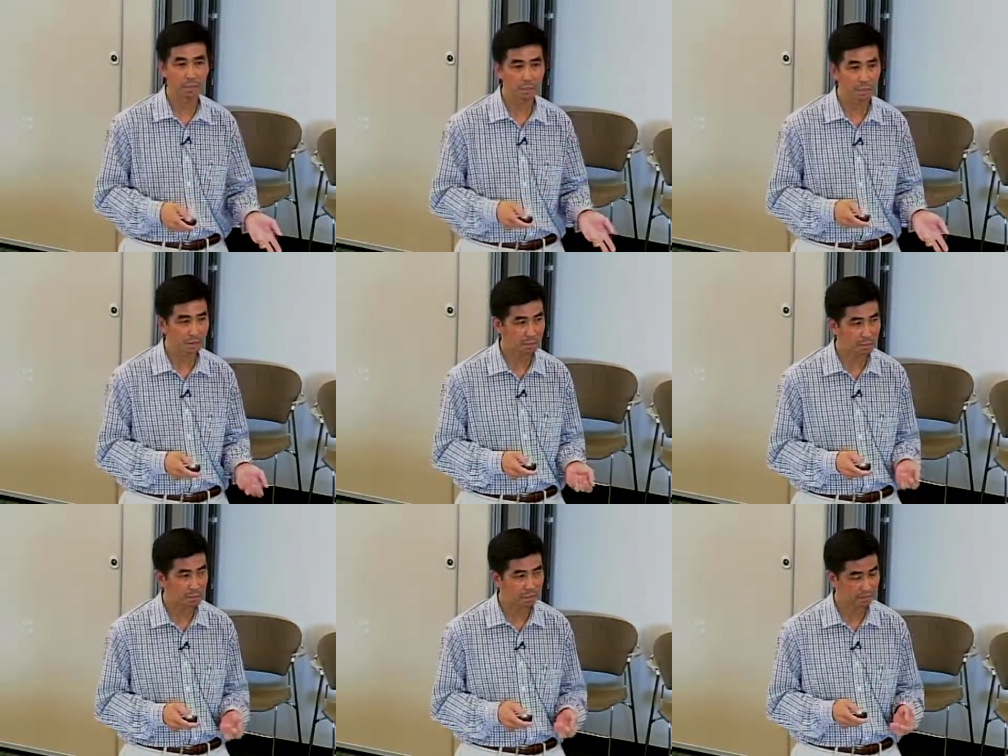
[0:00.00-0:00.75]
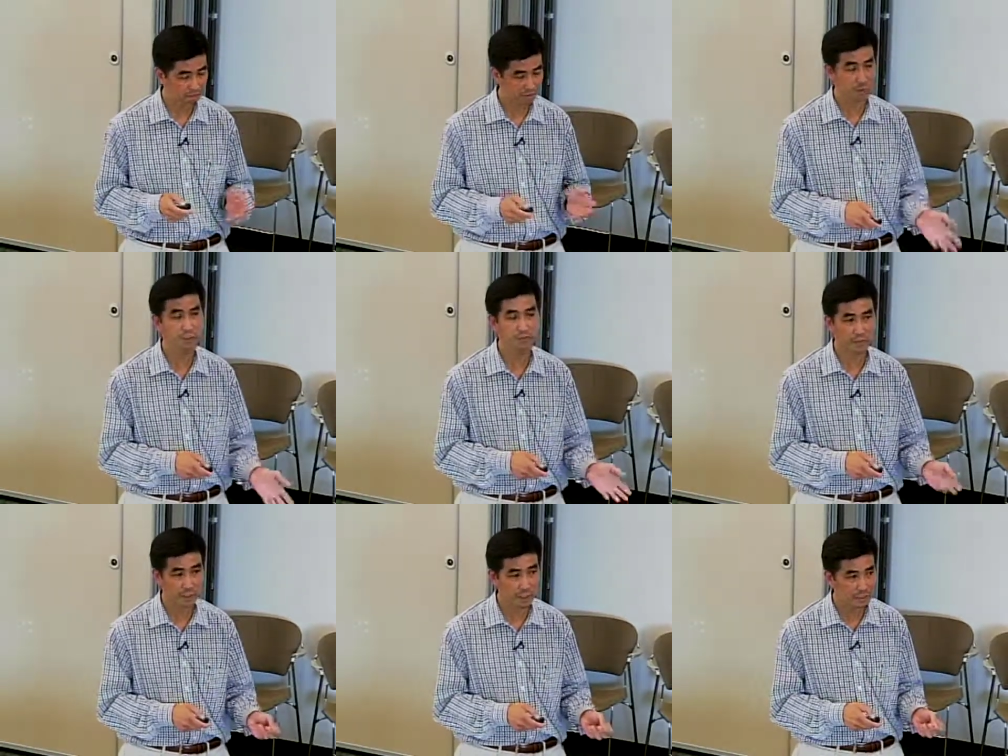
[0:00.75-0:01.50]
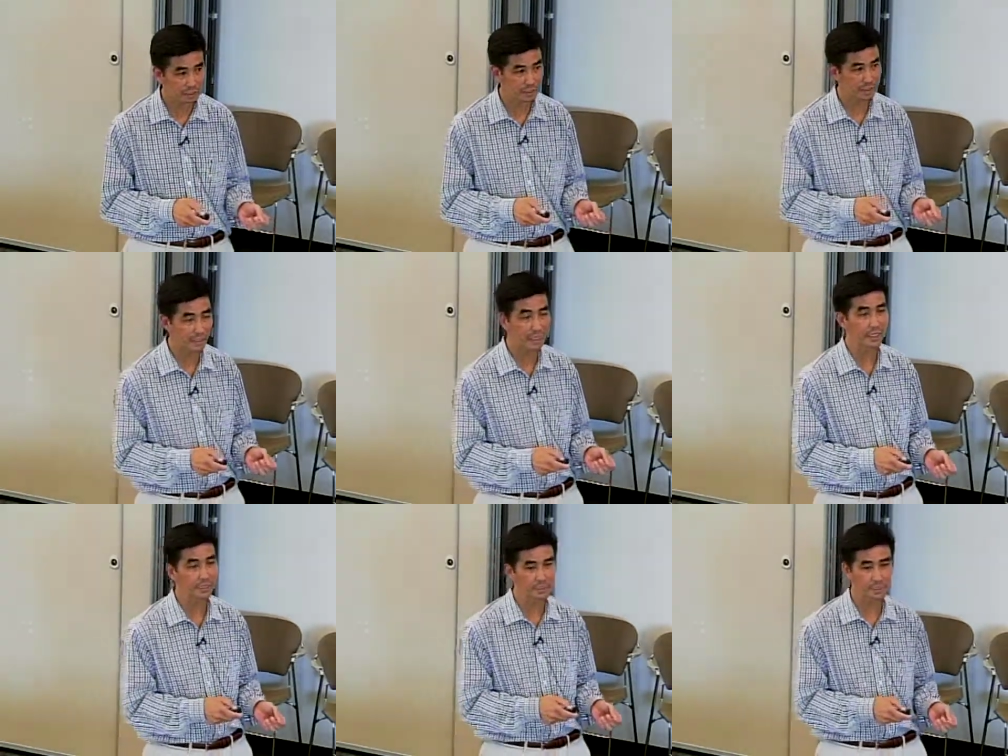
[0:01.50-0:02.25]
to be on medic choose for the kid to be on
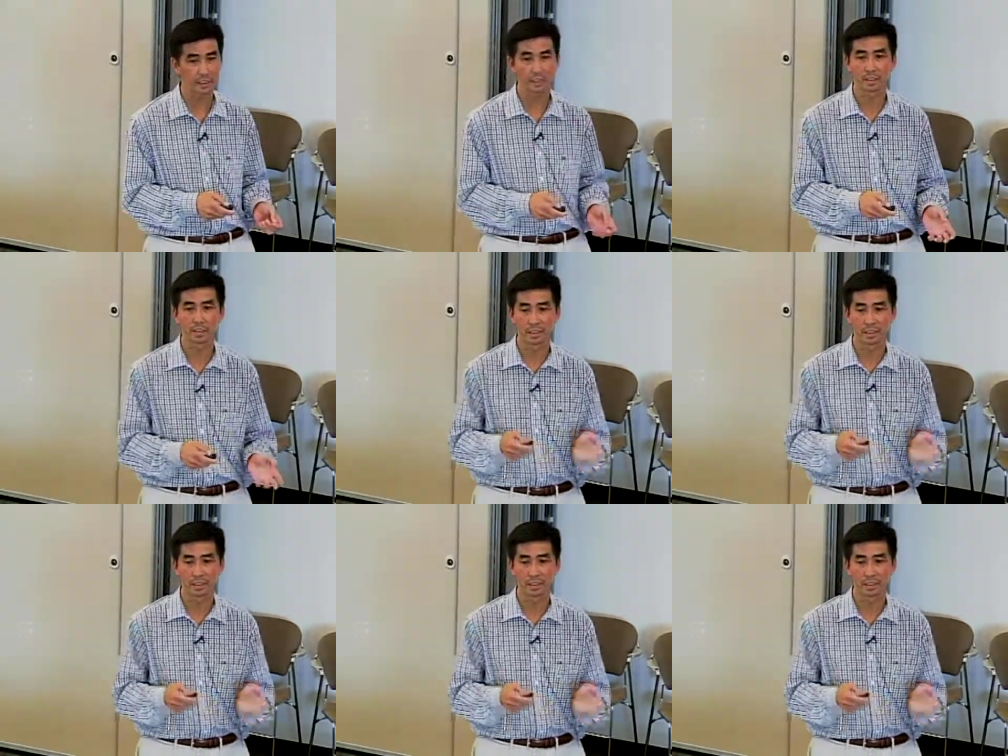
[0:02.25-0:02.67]
medication and